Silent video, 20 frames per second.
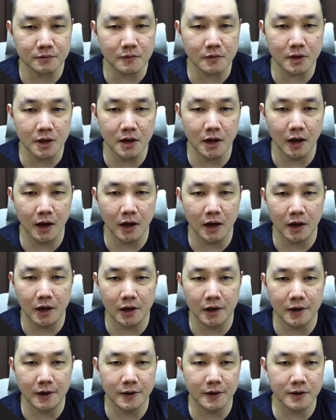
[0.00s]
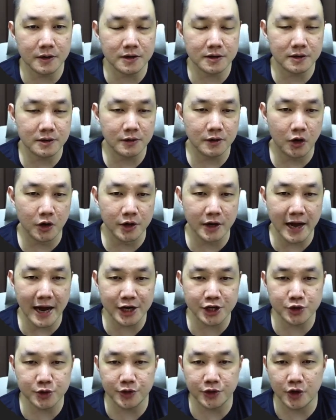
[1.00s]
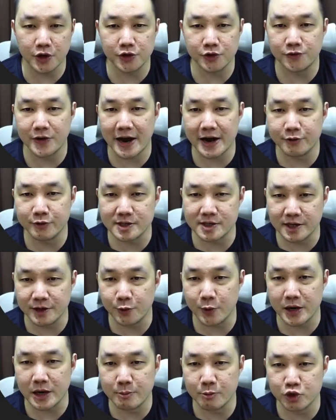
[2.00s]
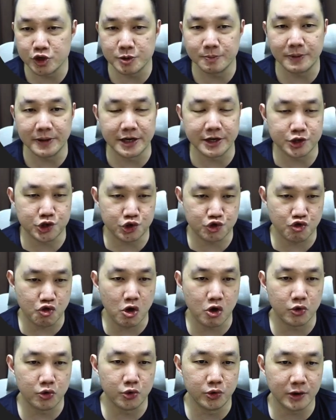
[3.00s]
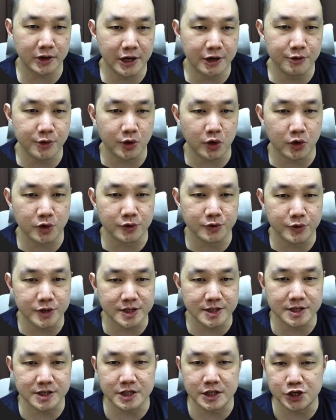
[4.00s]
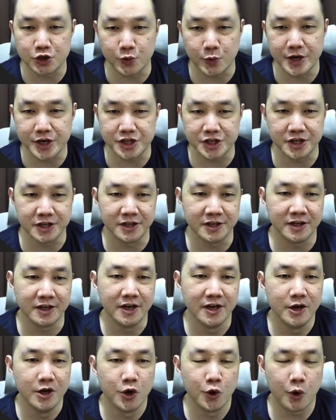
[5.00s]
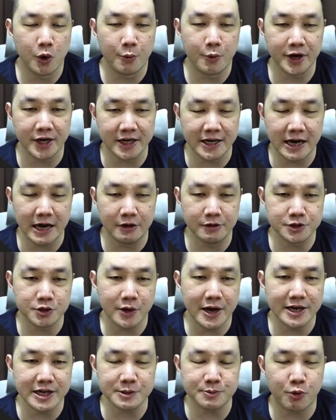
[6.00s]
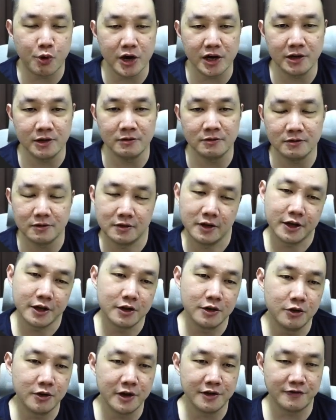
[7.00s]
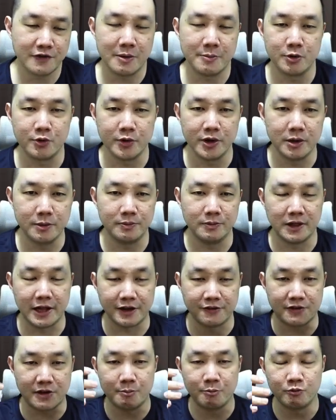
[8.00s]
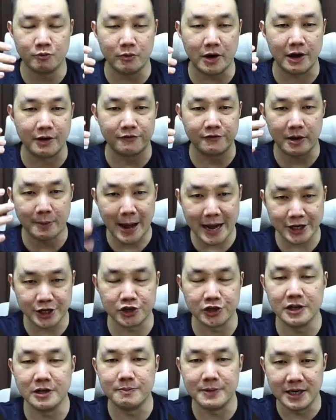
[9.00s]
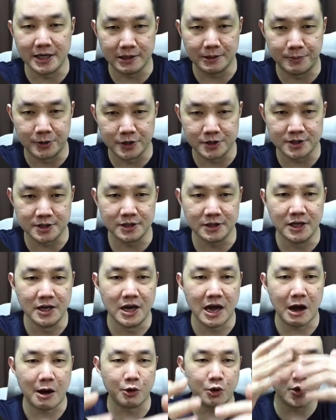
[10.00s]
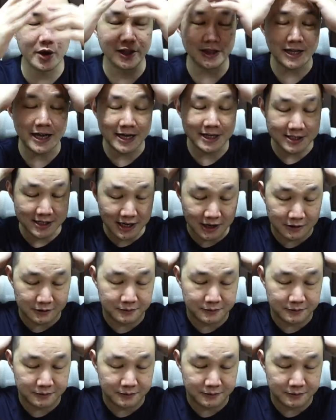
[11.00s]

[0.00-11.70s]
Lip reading: on an actual thought you've had recently where emotion played a strong role, can you recall a recent situation? We'll break it down. So at this point, like, if I'm a real, like, if I'm actually being the person, I'll go and test it out.